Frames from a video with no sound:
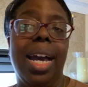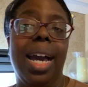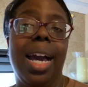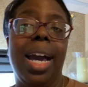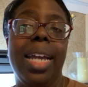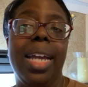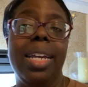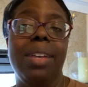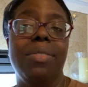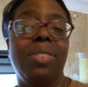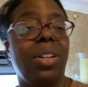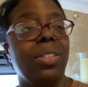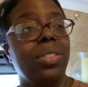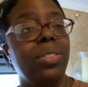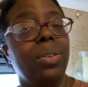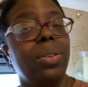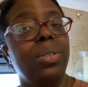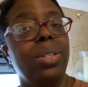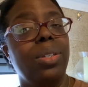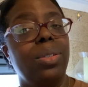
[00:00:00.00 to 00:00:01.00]
I have
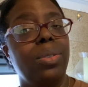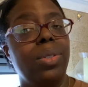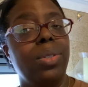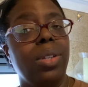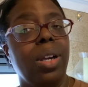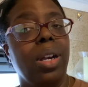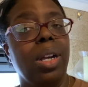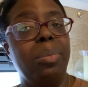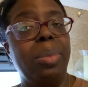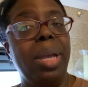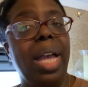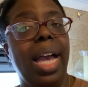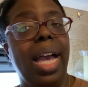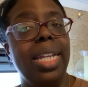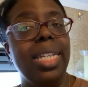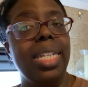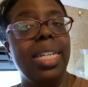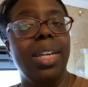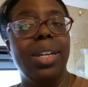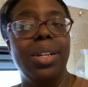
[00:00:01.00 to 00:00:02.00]
also used our
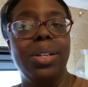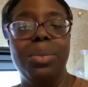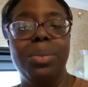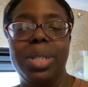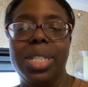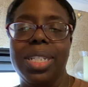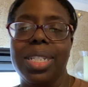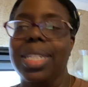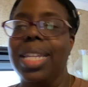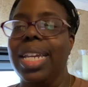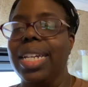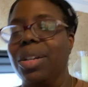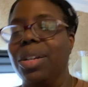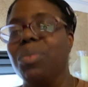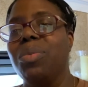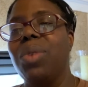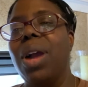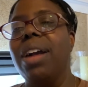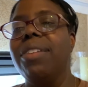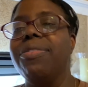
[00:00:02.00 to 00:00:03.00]
patio, which is like a
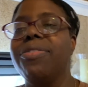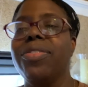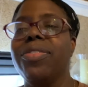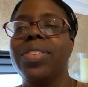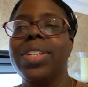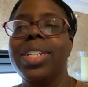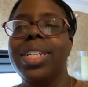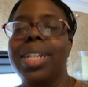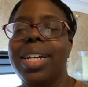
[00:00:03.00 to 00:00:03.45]
rough